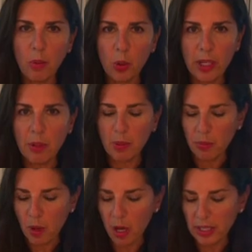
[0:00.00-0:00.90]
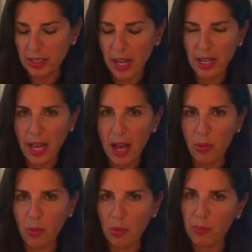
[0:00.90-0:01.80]

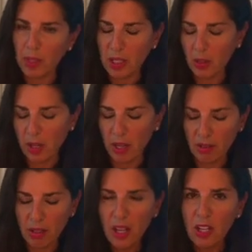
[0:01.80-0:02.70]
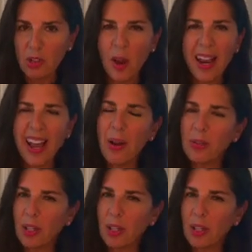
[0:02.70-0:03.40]
maureenaboudmarket.com that you can try out.